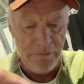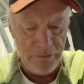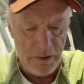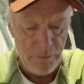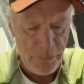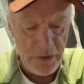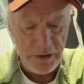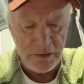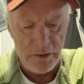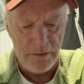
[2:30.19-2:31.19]
So I'm pretty
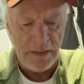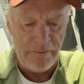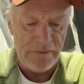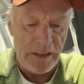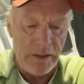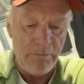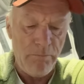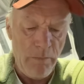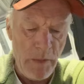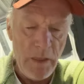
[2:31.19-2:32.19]
sure that I've got
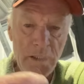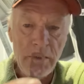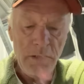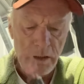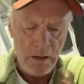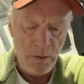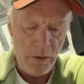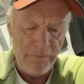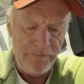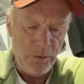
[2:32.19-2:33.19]
quite
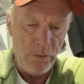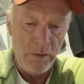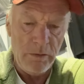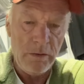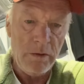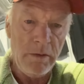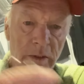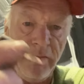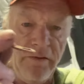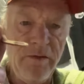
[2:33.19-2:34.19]
a few of
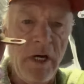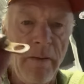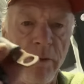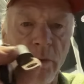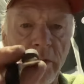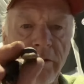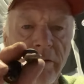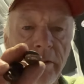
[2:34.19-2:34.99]
these copper ones